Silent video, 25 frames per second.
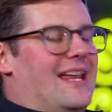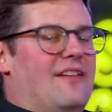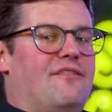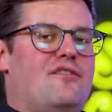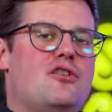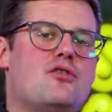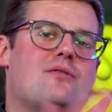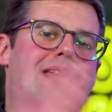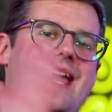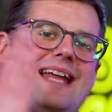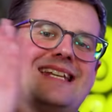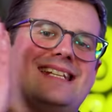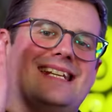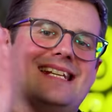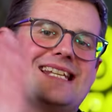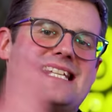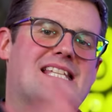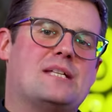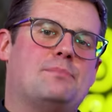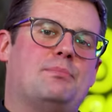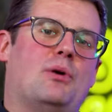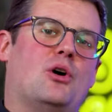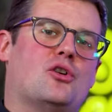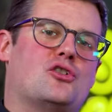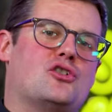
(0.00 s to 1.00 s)
If you get it
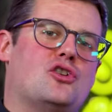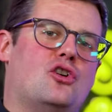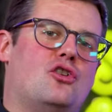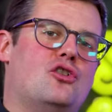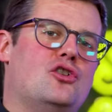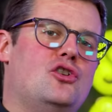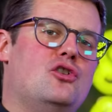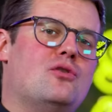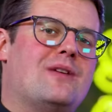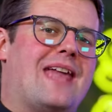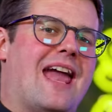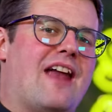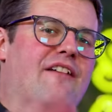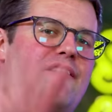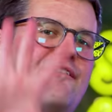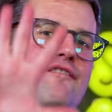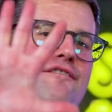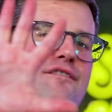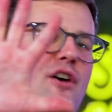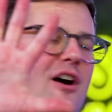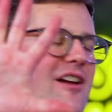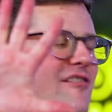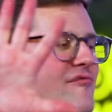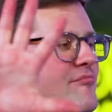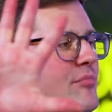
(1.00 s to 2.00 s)
spot on, you get
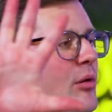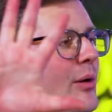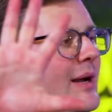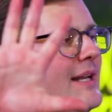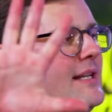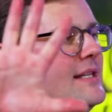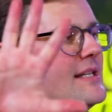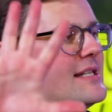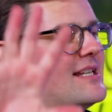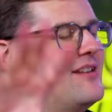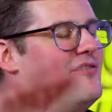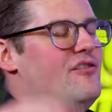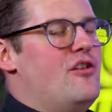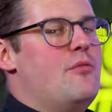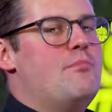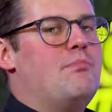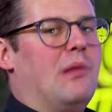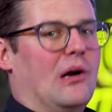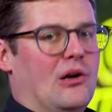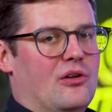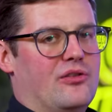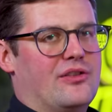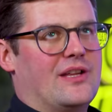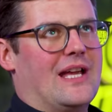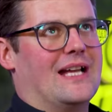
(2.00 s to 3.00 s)
five points. If you
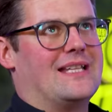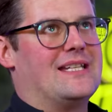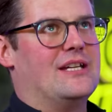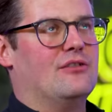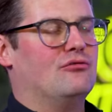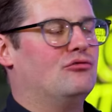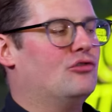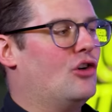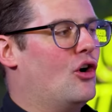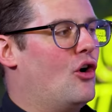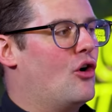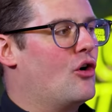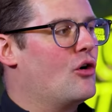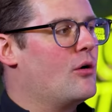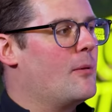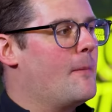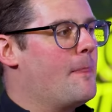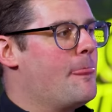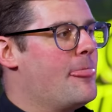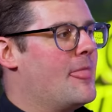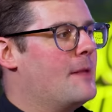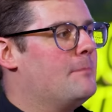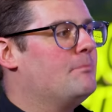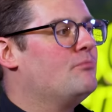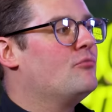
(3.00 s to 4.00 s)
both get it wrong,
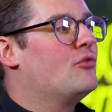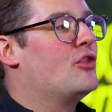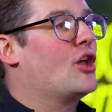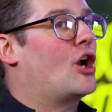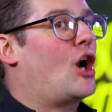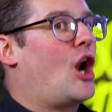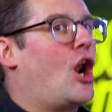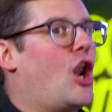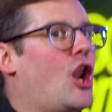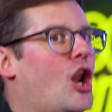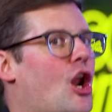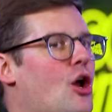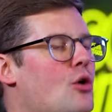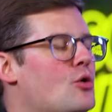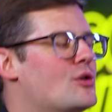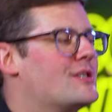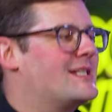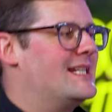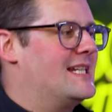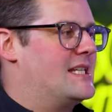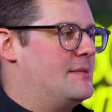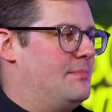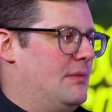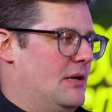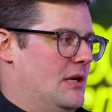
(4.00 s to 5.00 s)
the
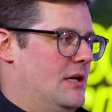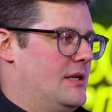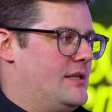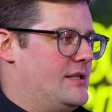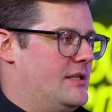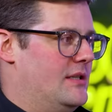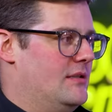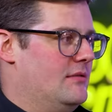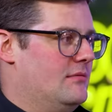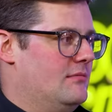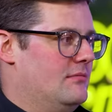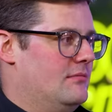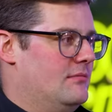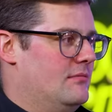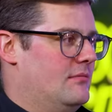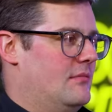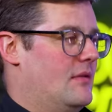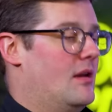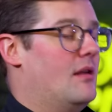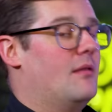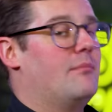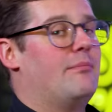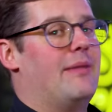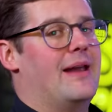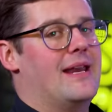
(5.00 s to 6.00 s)
closest person,
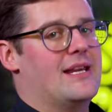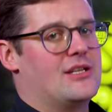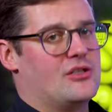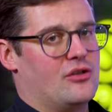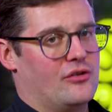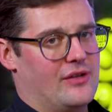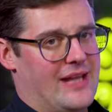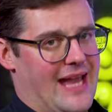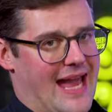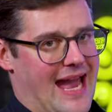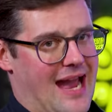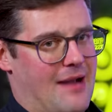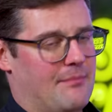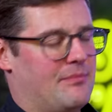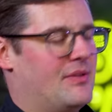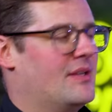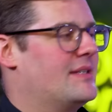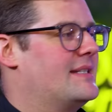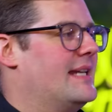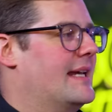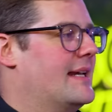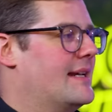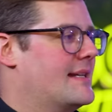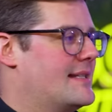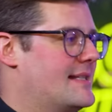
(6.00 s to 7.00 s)
based on the app
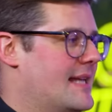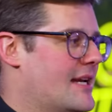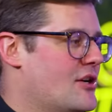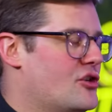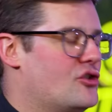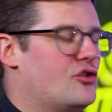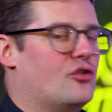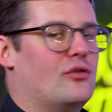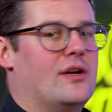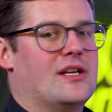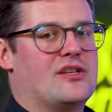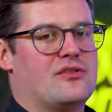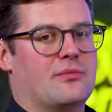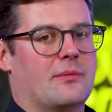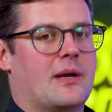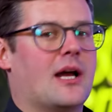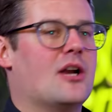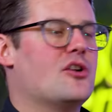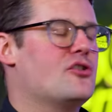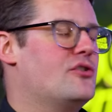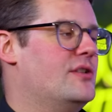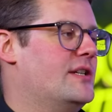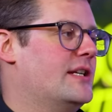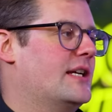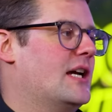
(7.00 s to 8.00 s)
that takes centroids from
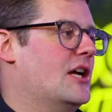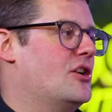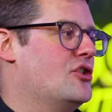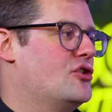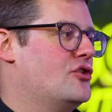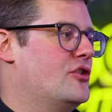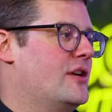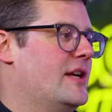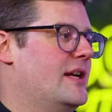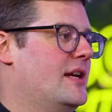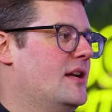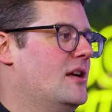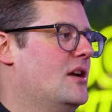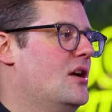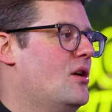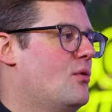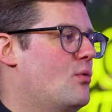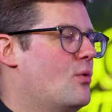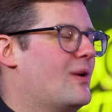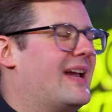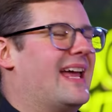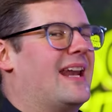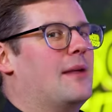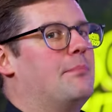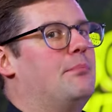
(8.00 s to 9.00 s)
country to country,
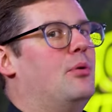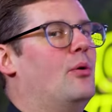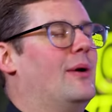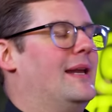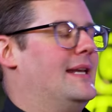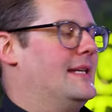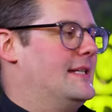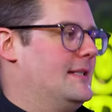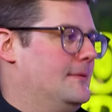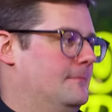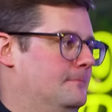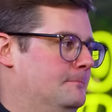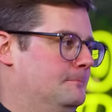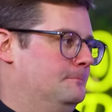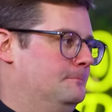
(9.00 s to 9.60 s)
will get a point.